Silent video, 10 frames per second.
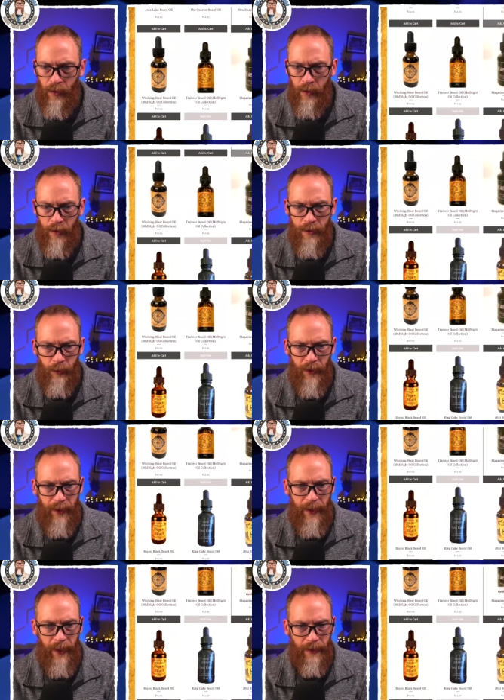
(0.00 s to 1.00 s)
Let's see what I
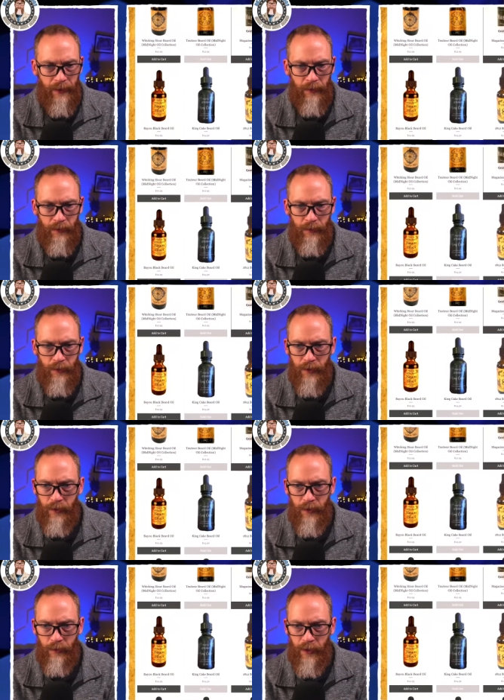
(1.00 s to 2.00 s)
got. I
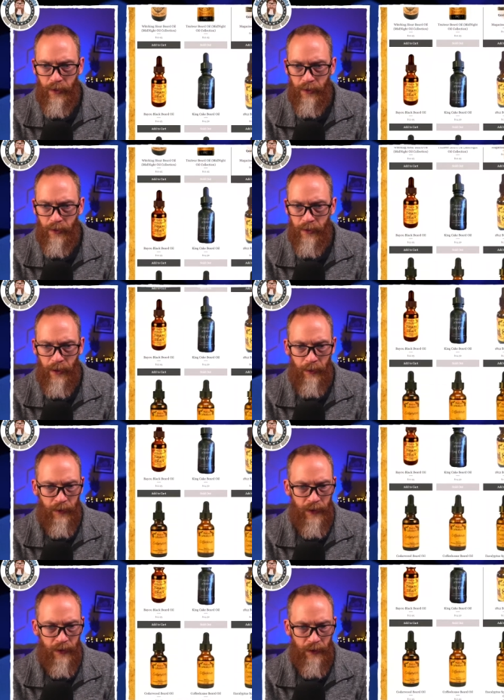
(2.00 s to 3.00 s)
didn't get that
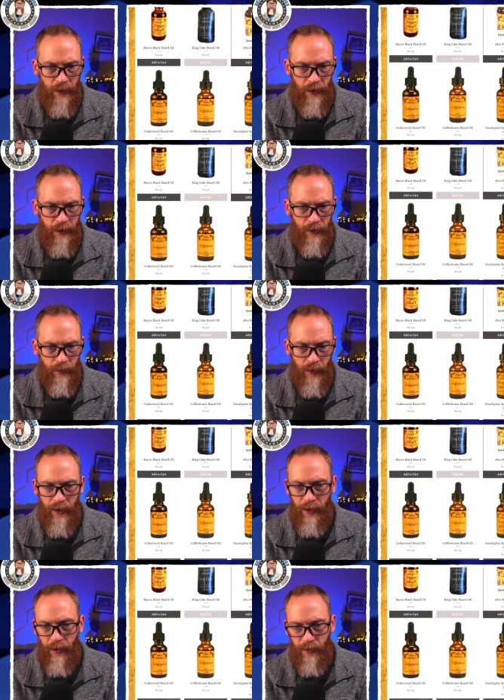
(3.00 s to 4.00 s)
one. Didn't get this one.
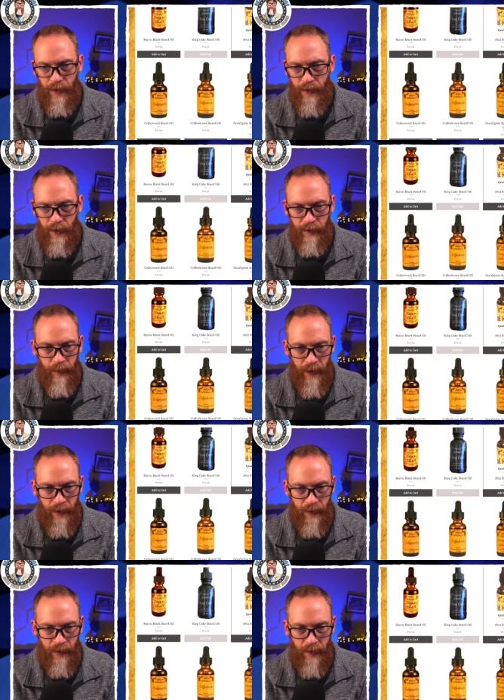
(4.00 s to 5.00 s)
Look at all this stuff, man.